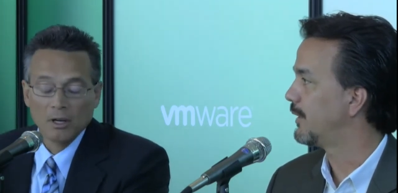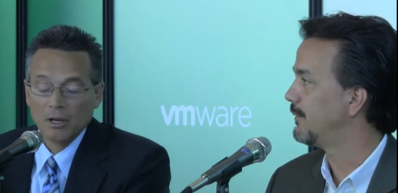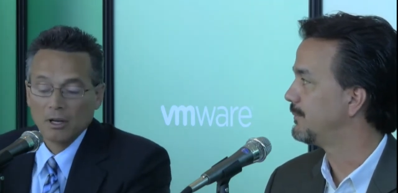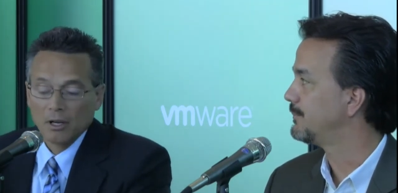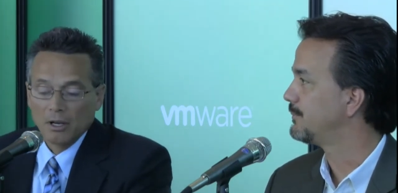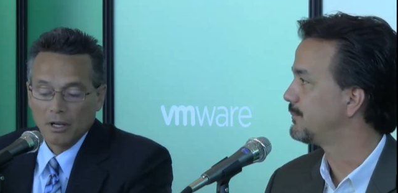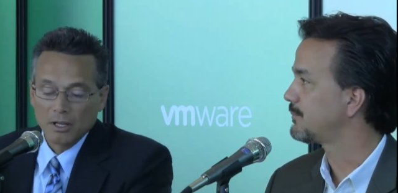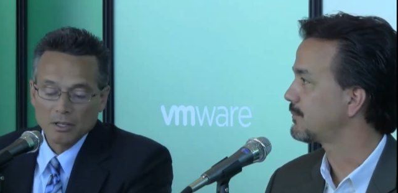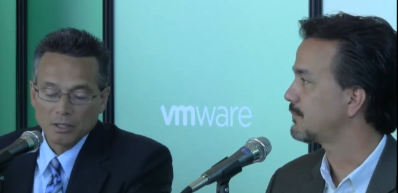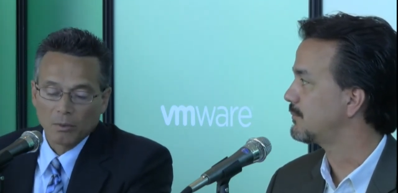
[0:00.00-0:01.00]
Speaker 1: right? And
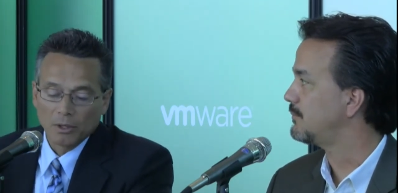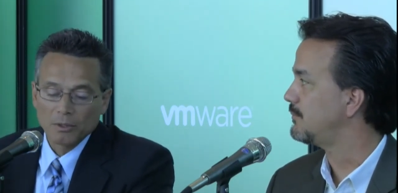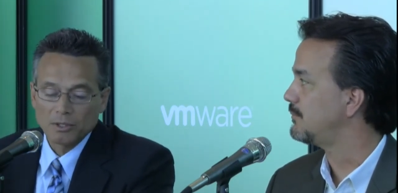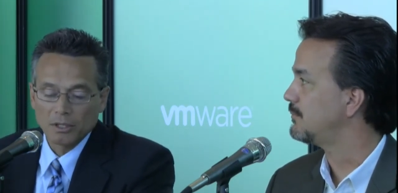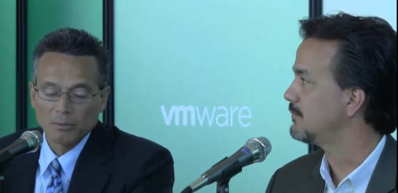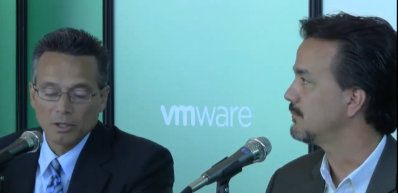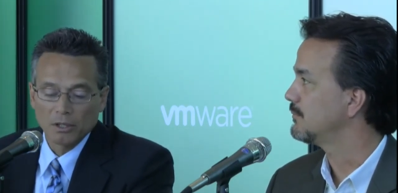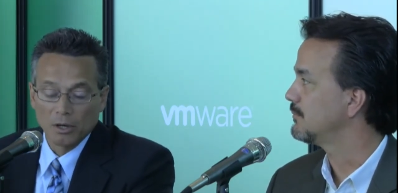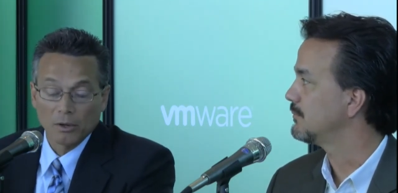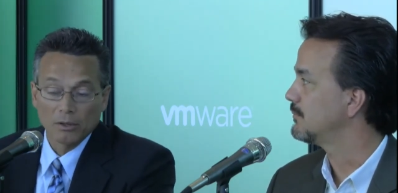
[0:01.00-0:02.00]
he's the one who said to me,
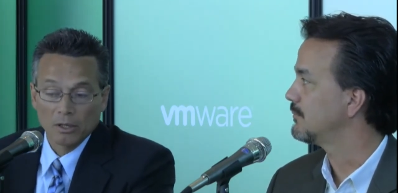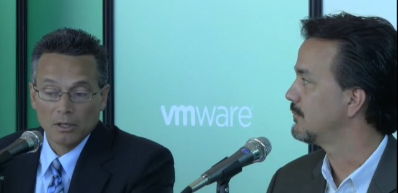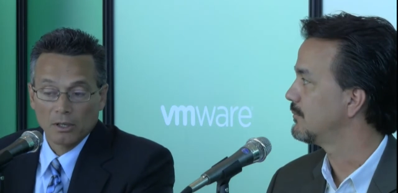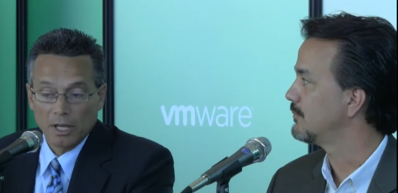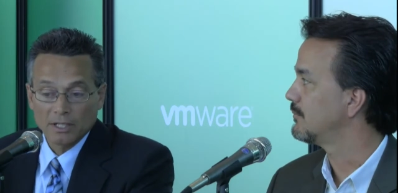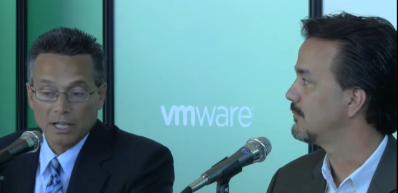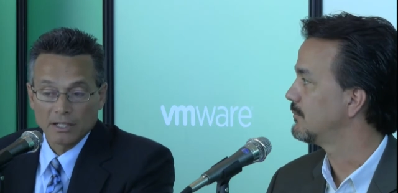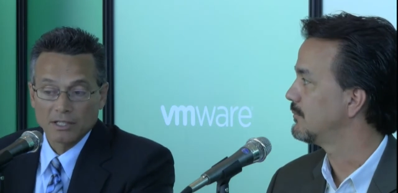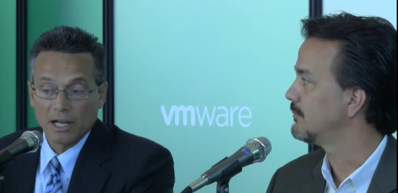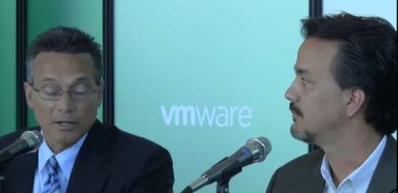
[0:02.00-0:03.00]
you know,
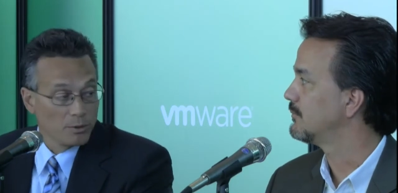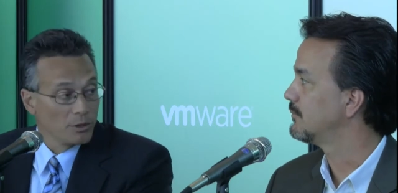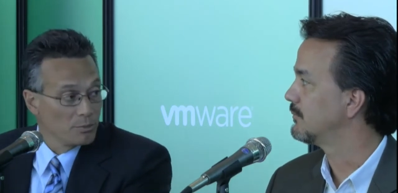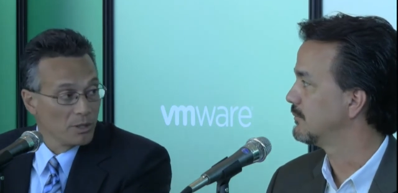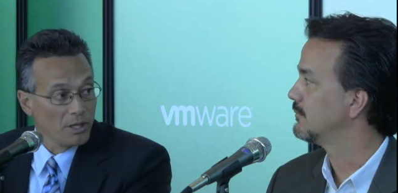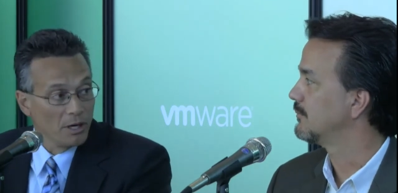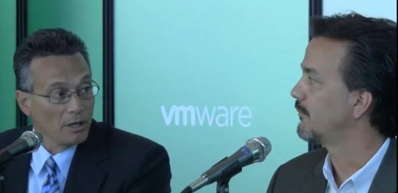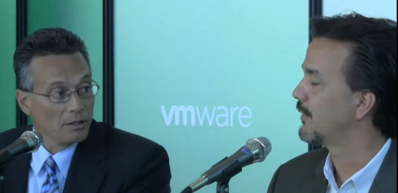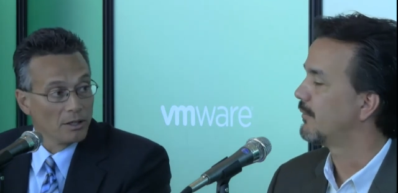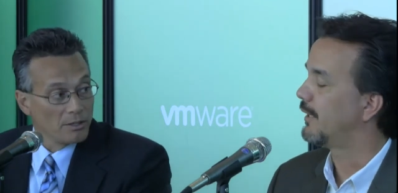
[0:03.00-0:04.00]
HK Desai, who couldn't be
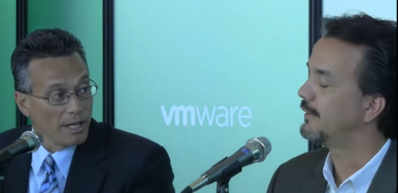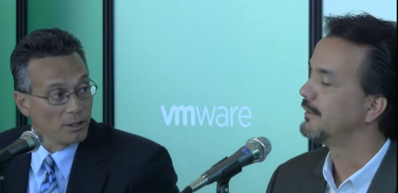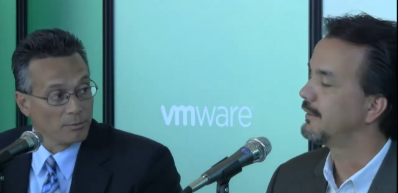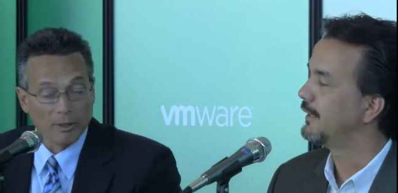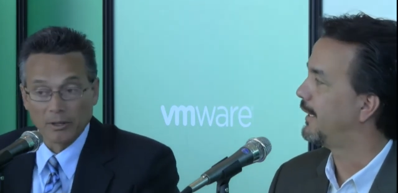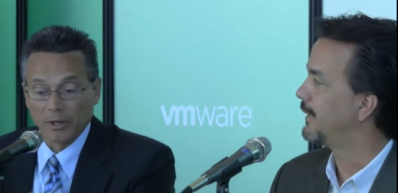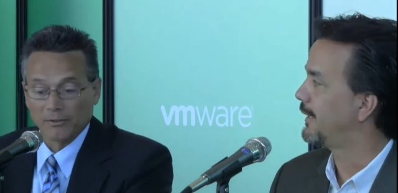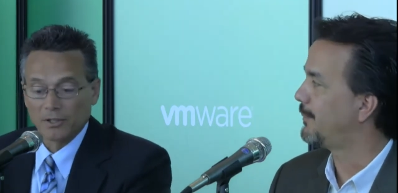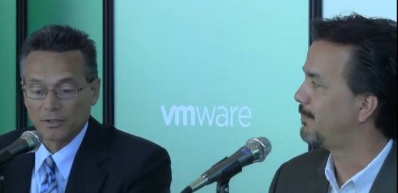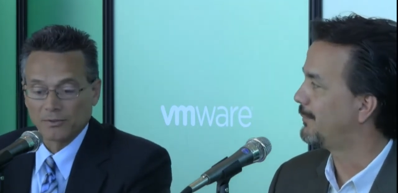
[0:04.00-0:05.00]
here, and right. thank you by yeah, the way
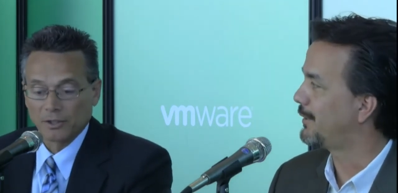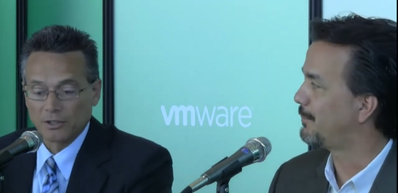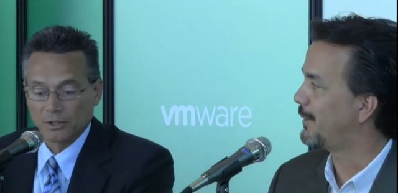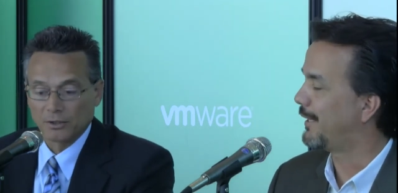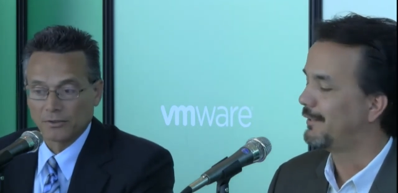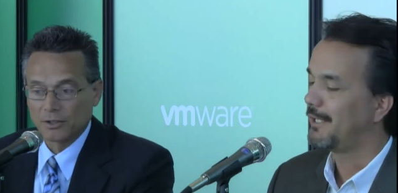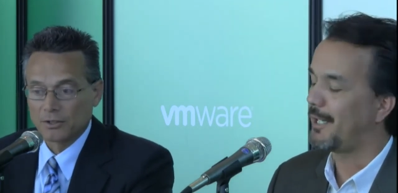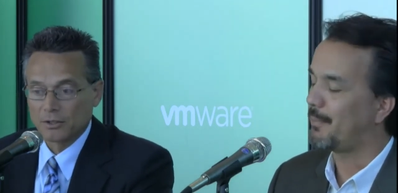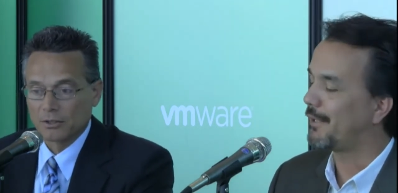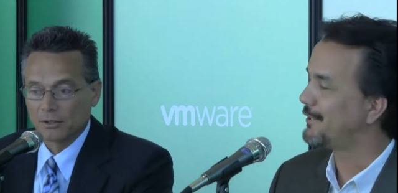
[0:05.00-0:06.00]
for I, for, I, ju- I,
Speaker 2: for
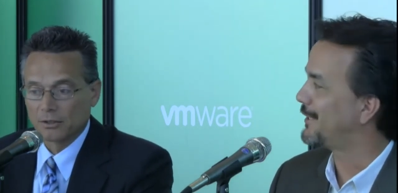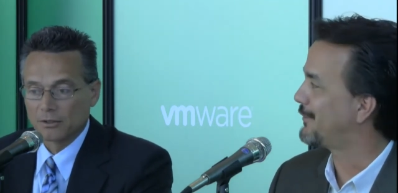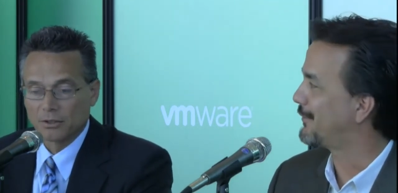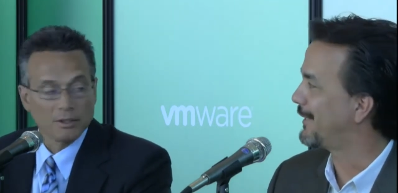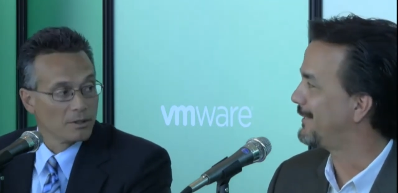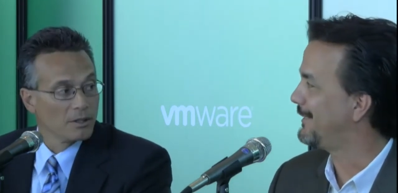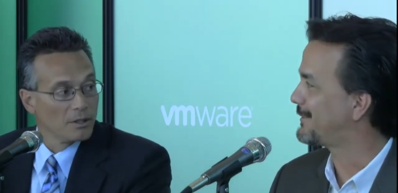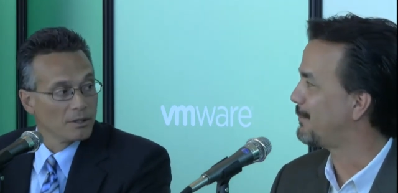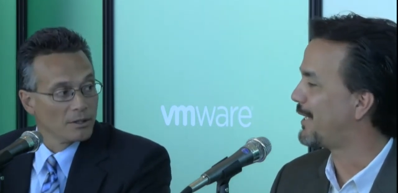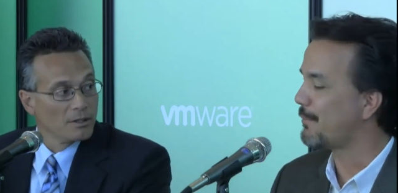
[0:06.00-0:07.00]
I apologize for that. He,
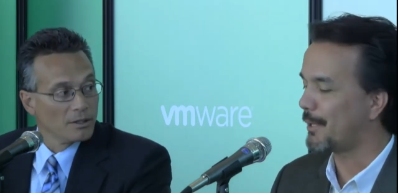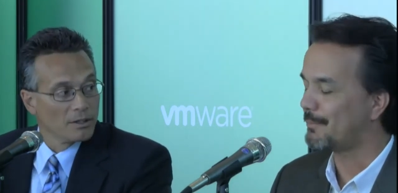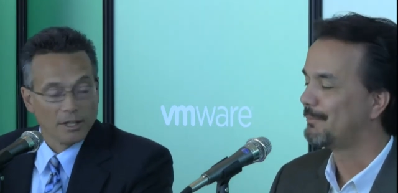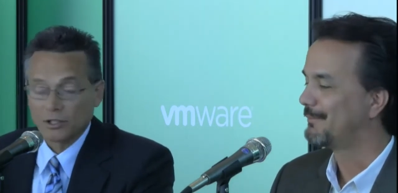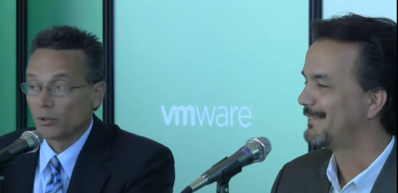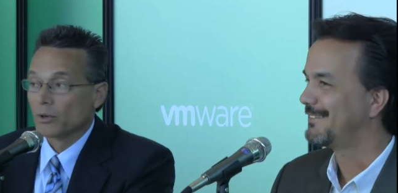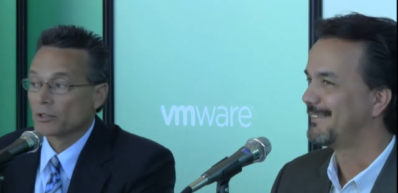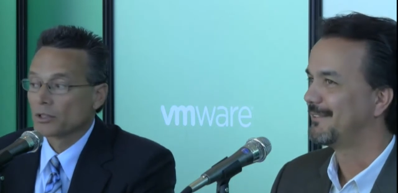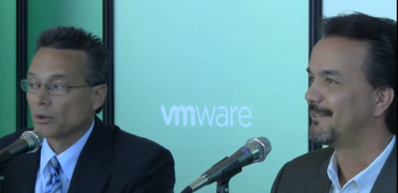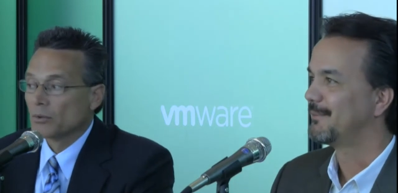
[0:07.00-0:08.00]
something came up. Yeah.
Speaker 1: So
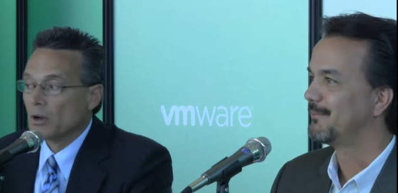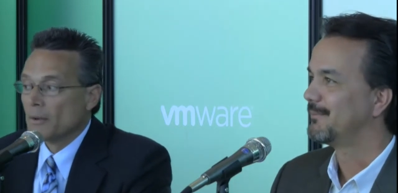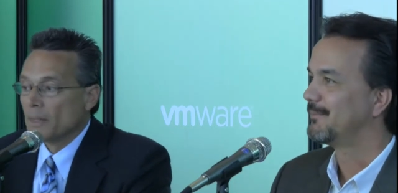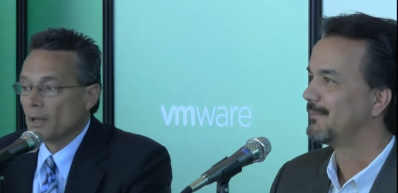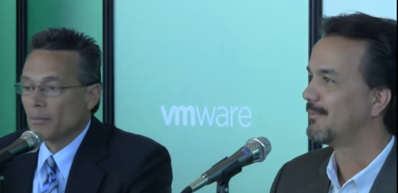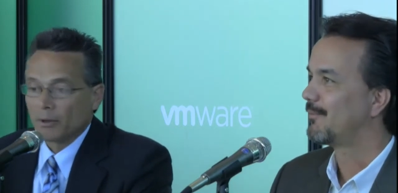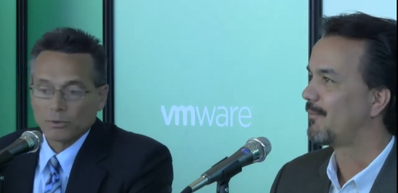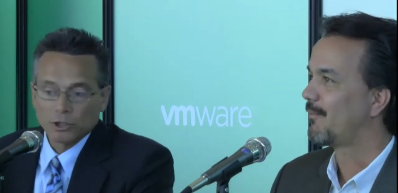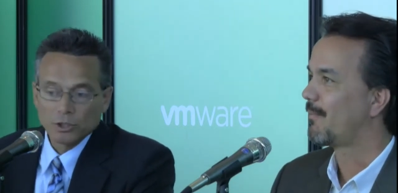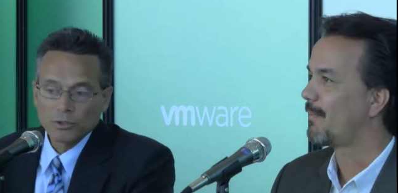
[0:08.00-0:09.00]
so, but
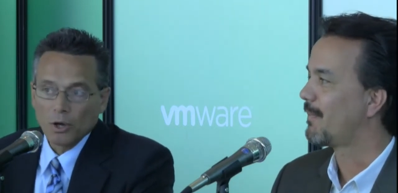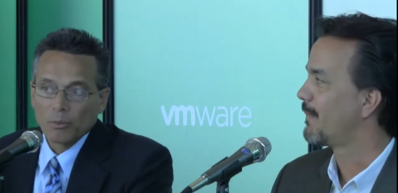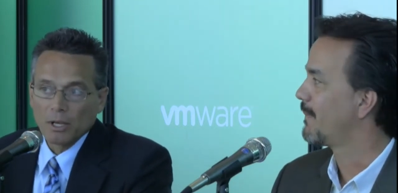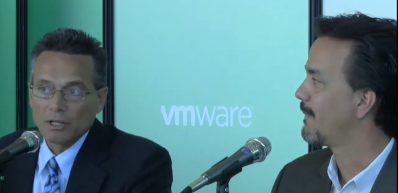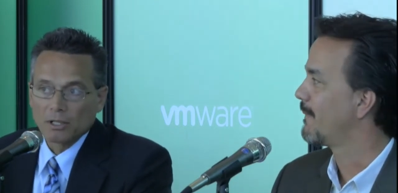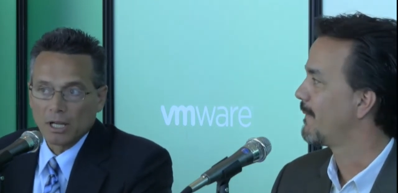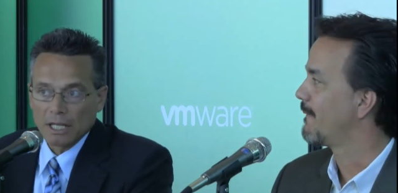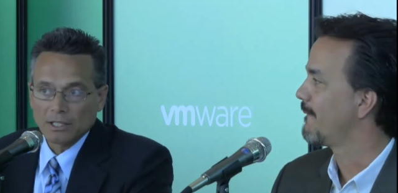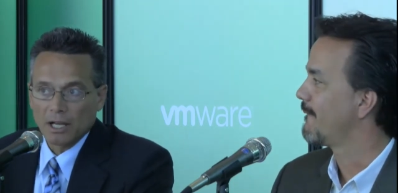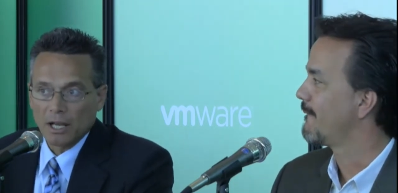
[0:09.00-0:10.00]
what Stu told me is that
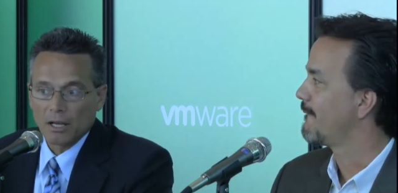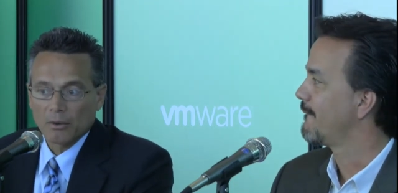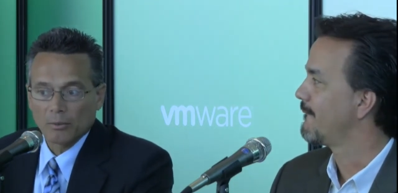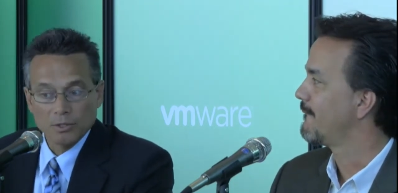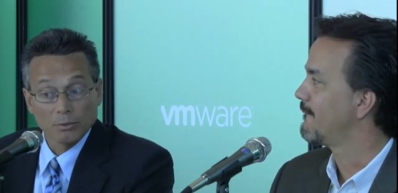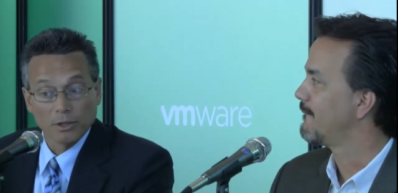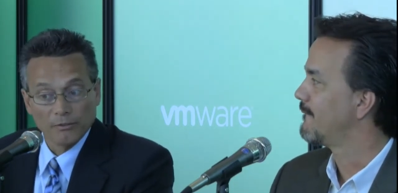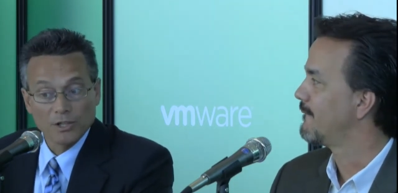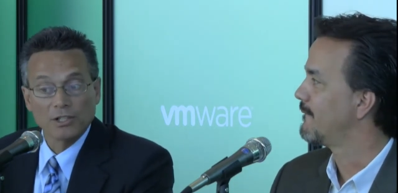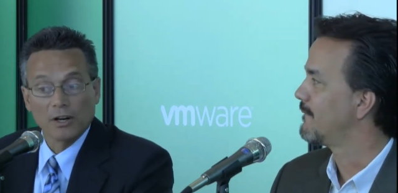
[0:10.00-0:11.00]
HK was a real
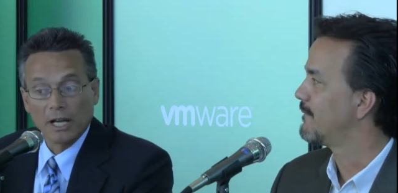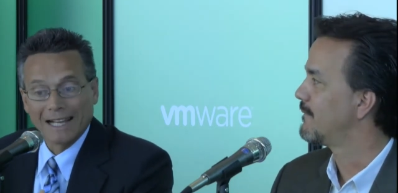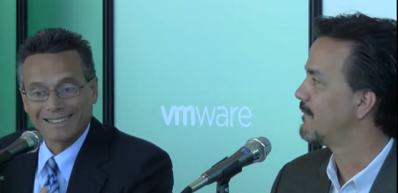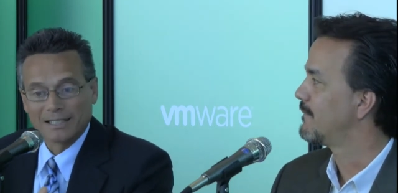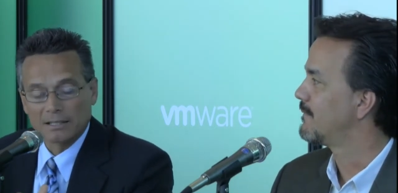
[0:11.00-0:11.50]
visionary at